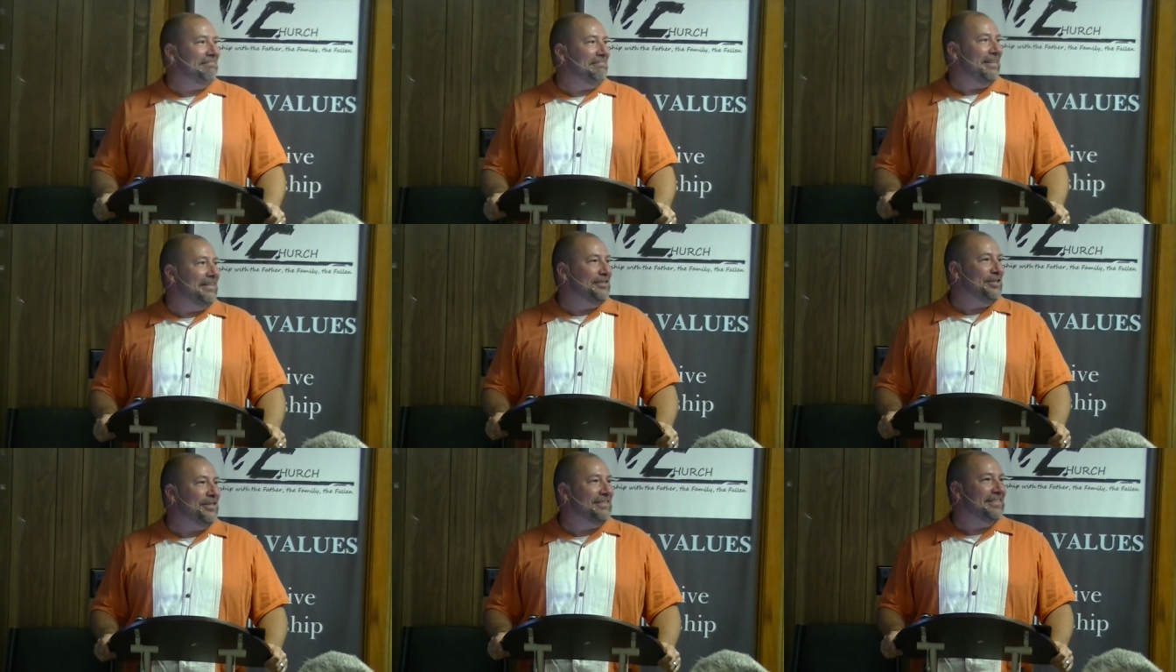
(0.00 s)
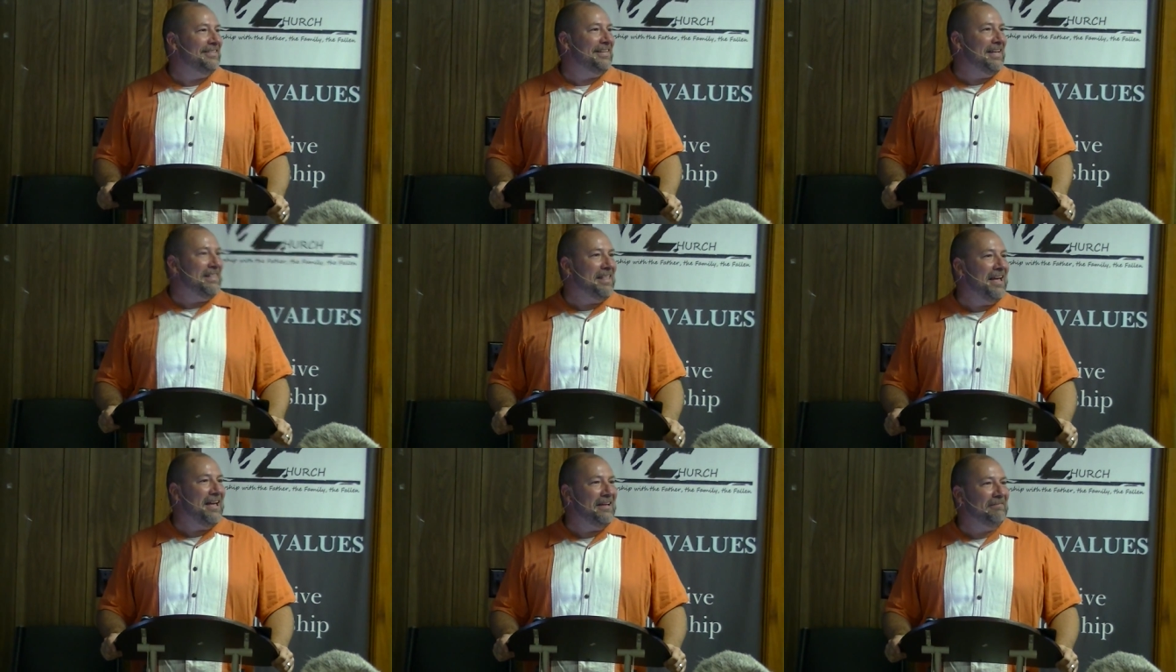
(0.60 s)
think Jesus said
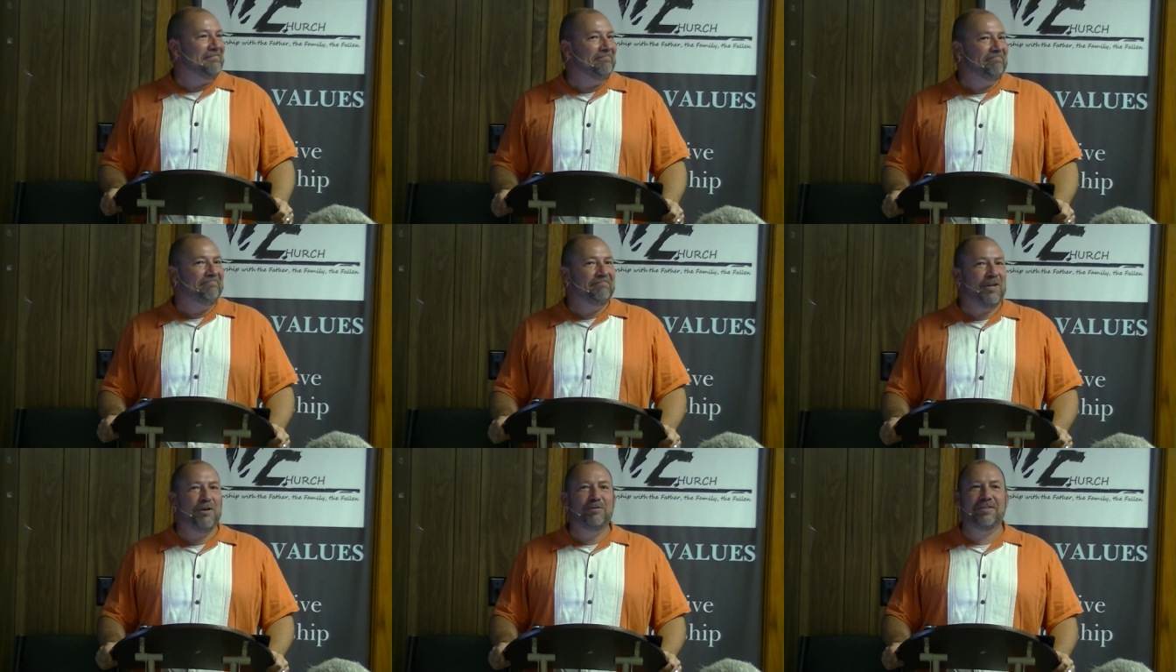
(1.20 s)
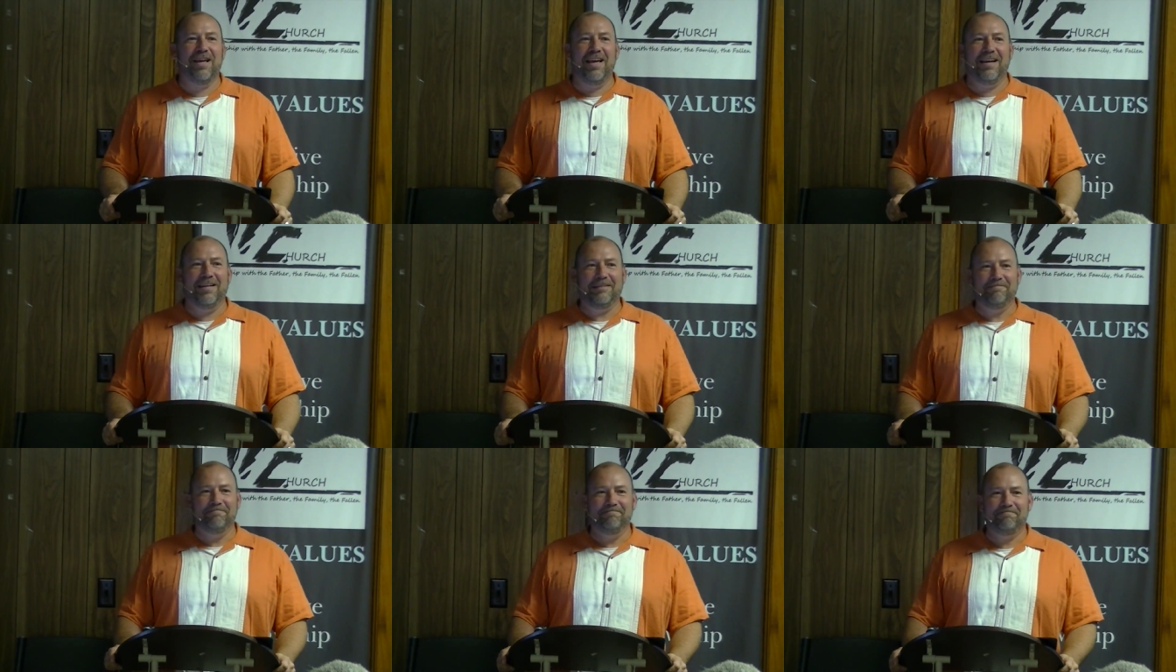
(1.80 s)
that? Who said it?